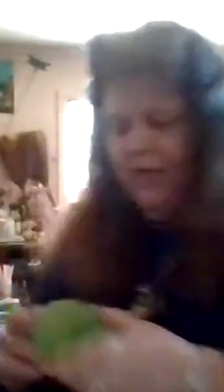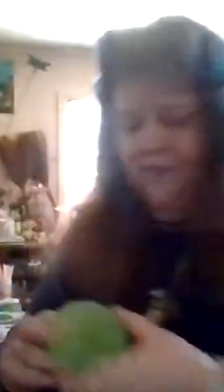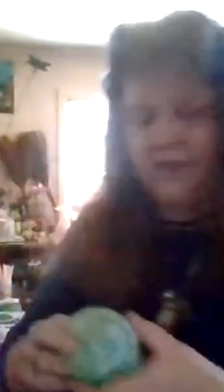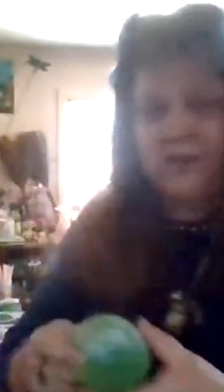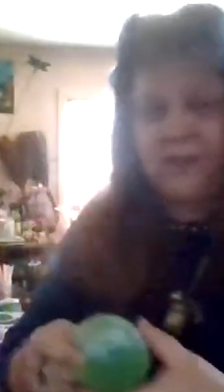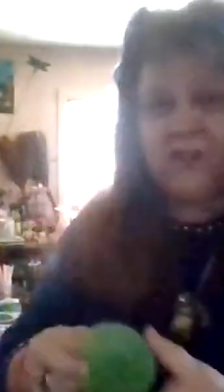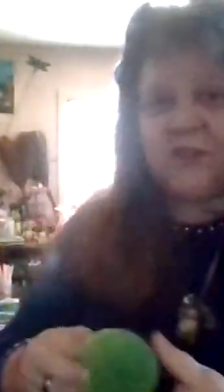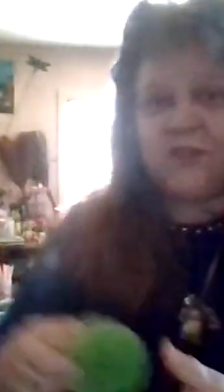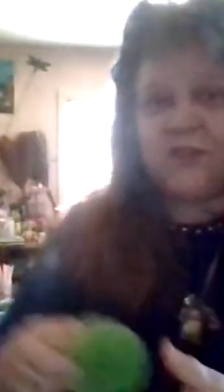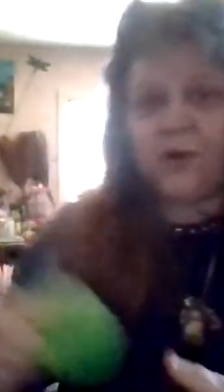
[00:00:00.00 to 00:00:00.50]

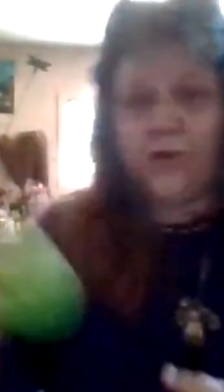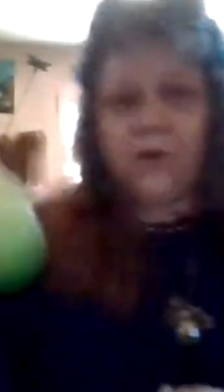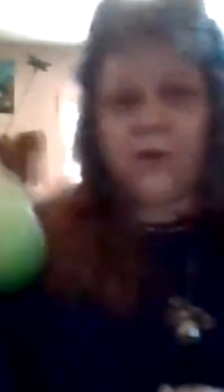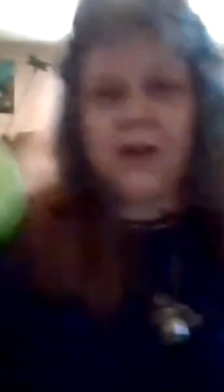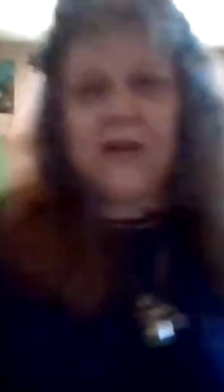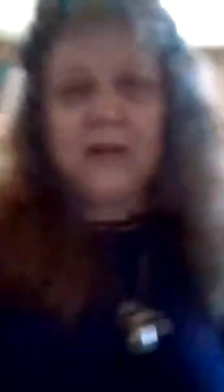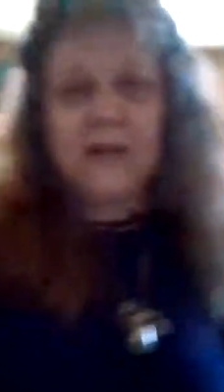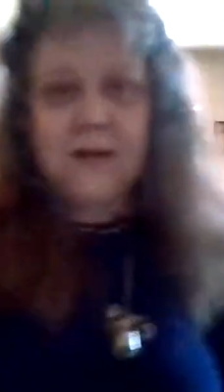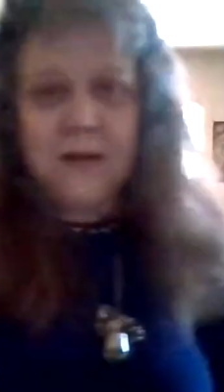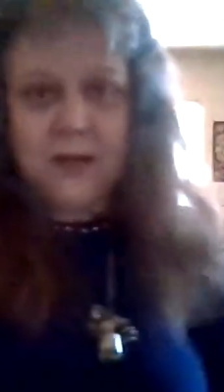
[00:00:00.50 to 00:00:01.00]
this is a
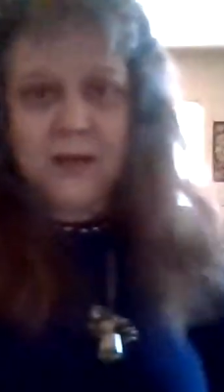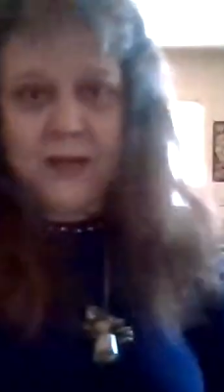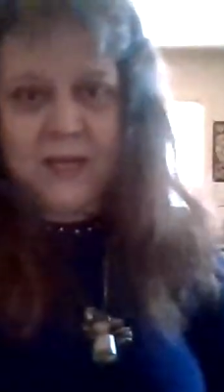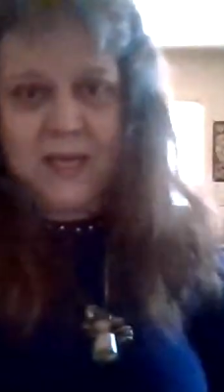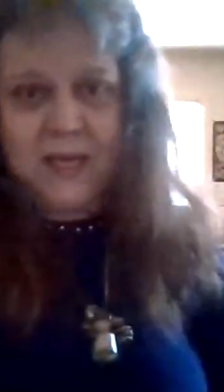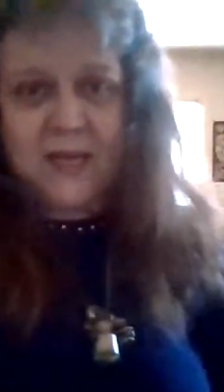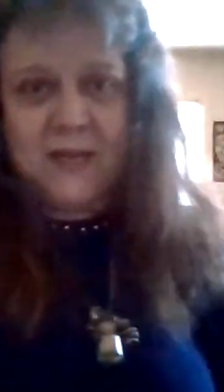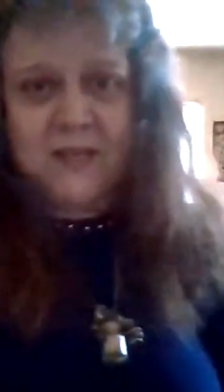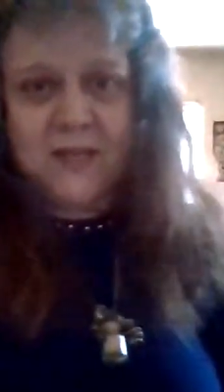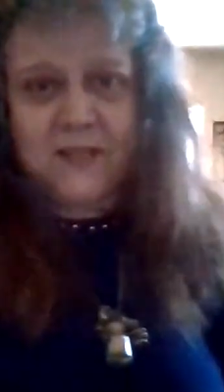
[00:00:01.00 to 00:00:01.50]
green.
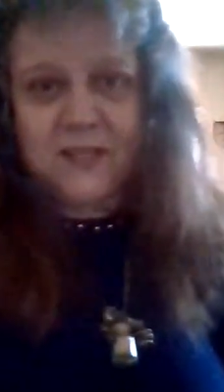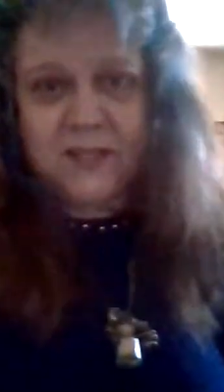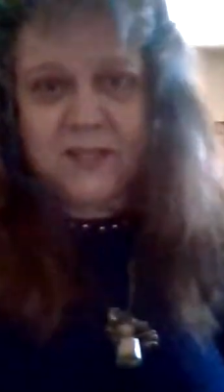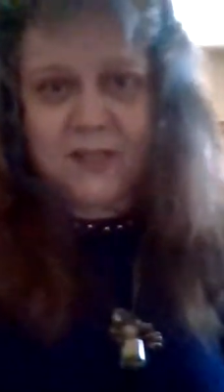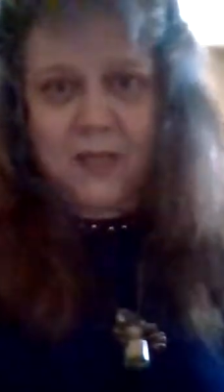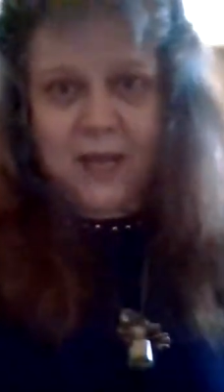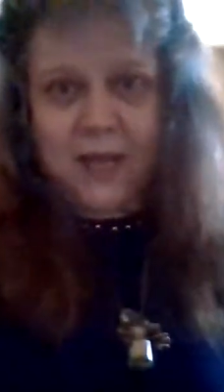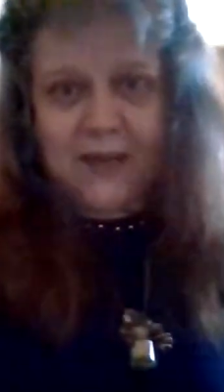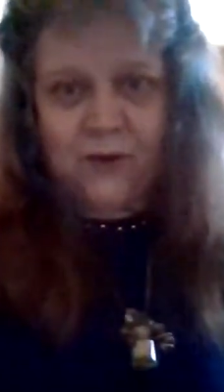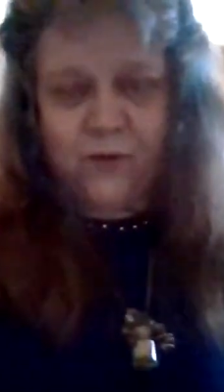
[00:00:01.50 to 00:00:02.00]
Again, this is a
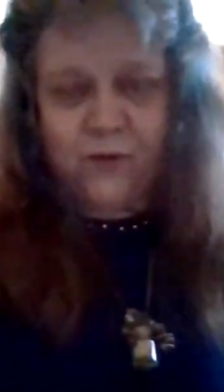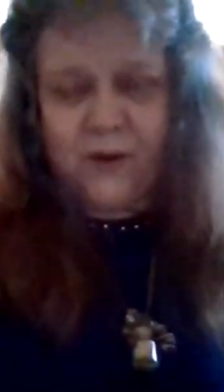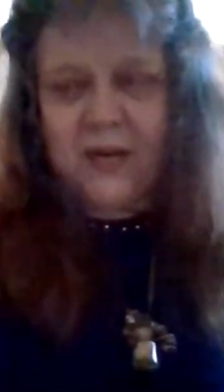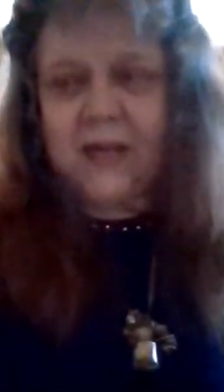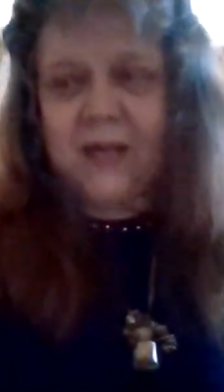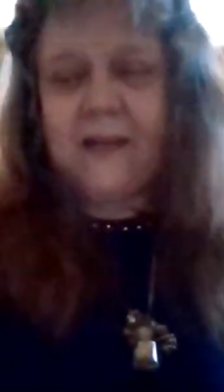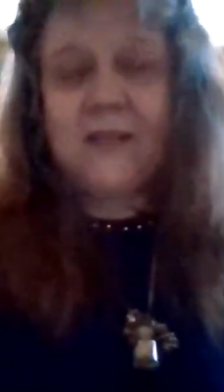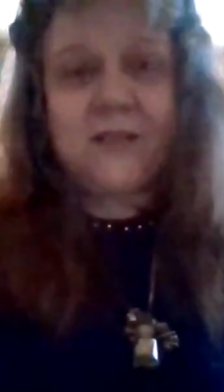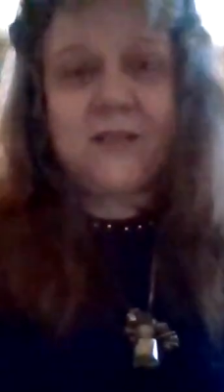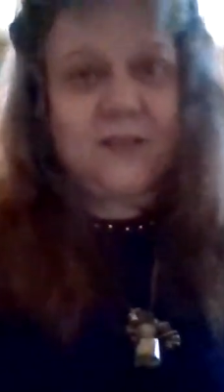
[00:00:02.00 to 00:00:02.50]
light
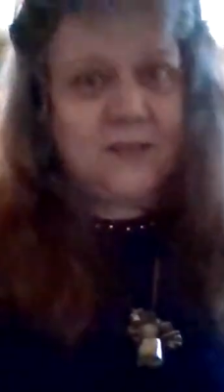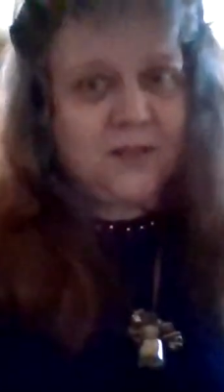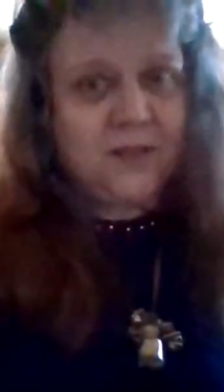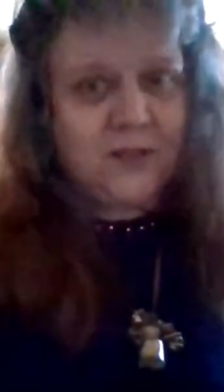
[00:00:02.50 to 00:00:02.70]
green. This is a